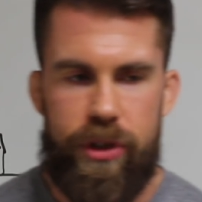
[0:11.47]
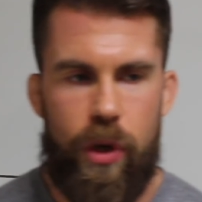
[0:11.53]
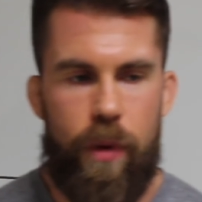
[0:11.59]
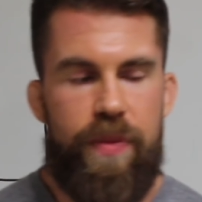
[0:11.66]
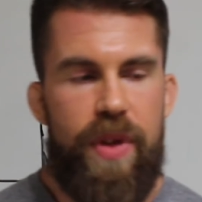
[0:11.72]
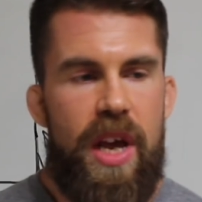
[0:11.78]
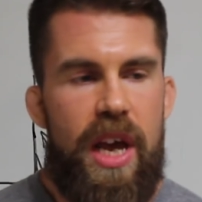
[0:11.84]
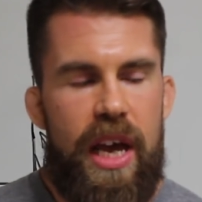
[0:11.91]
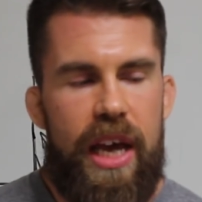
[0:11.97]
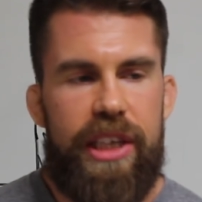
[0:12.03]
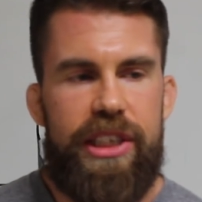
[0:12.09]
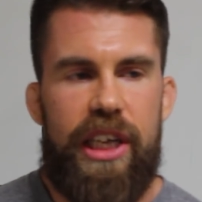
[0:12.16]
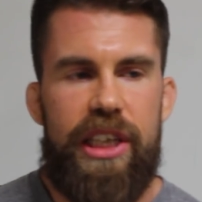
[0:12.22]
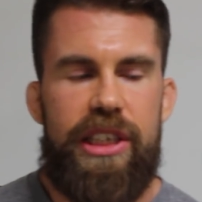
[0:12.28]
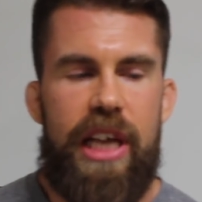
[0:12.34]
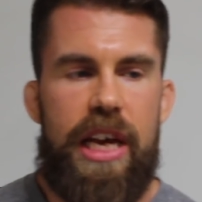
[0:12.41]
So he
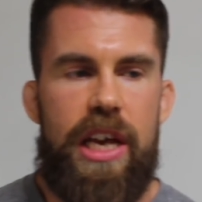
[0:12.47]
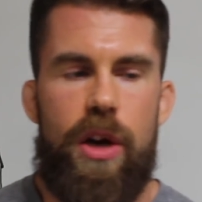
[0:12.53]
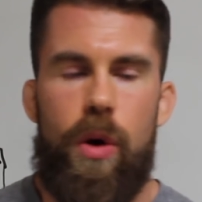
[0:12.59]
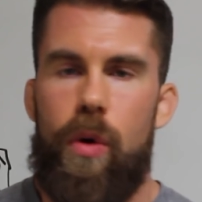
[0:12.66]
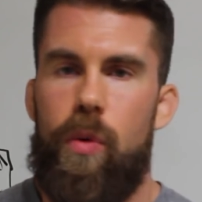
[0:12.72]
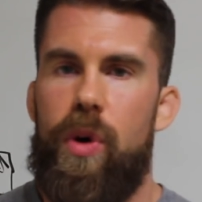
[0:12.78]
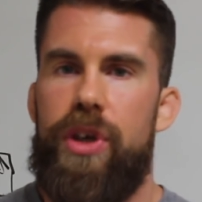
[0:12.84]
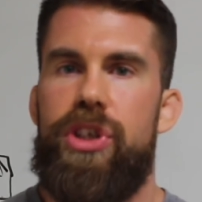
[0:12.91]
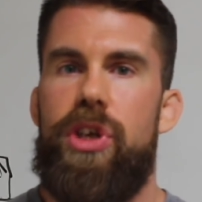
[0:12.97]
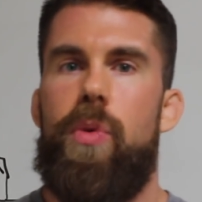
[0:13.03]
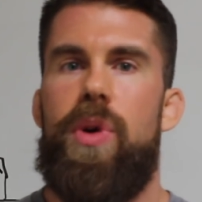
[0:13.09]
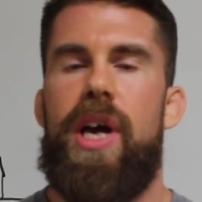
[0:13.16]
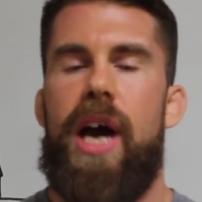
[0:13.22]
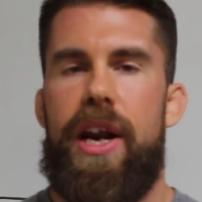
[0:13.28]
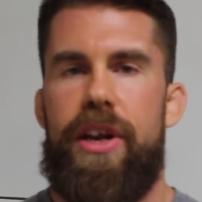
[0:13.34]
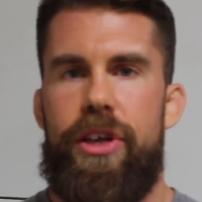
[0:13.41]
says that, you know, originally when
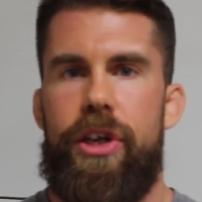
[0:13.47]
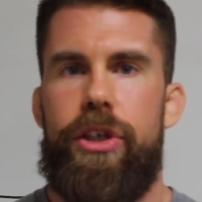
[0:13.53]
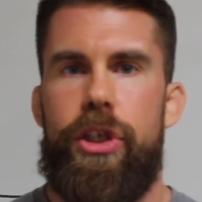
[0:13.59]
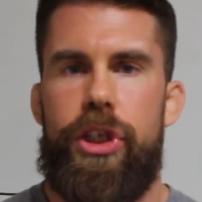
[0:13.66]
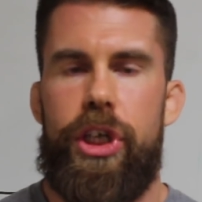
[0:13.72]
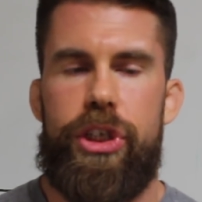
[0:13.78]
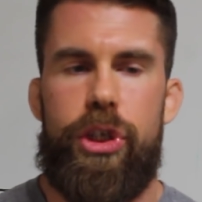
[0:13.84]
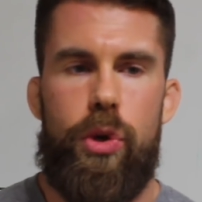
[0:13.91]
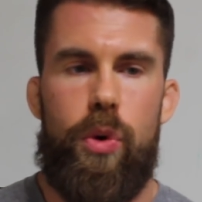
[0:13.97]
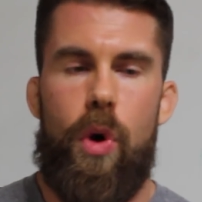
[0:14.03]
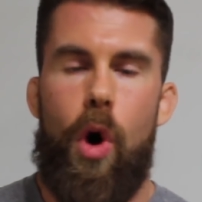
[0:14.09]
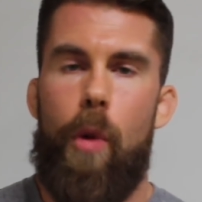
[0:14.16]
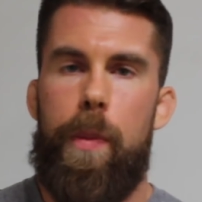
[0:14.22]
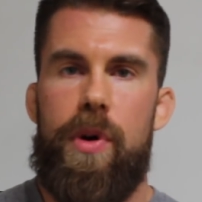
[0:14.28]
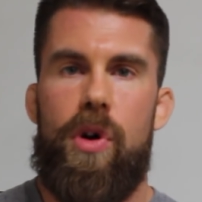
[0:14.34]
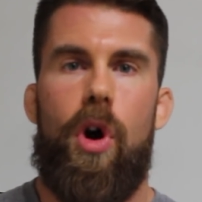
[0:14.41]
he got into jiu-jitsu,
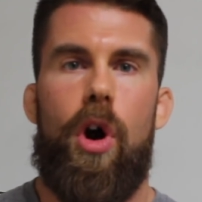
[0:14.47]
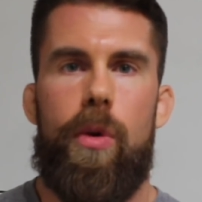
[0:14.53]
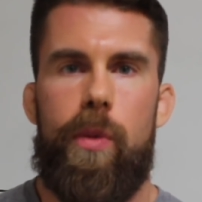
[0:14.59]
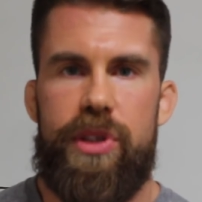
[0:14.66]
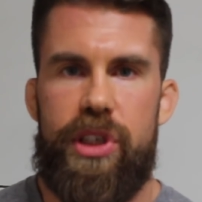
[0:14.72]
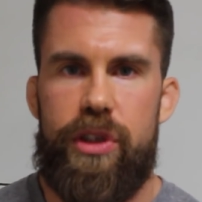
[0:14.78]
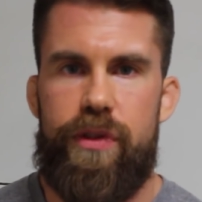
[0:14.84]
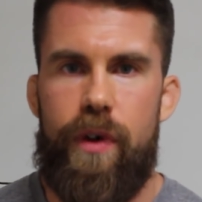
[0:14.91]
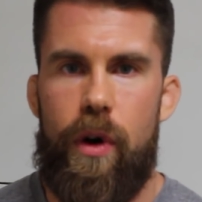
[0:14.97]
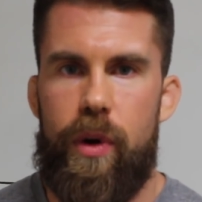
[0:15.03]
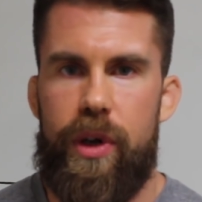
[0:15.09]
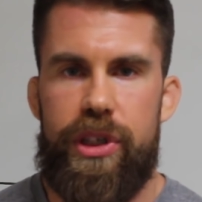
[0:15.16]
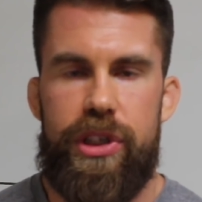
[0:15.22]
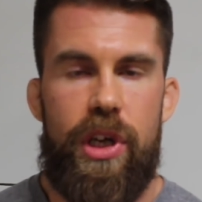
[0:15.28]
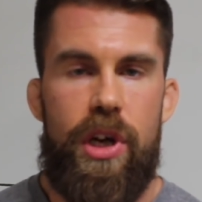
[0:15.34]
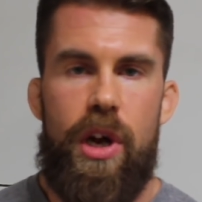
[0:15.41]
open guard was his
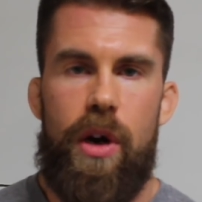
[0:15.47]
focus,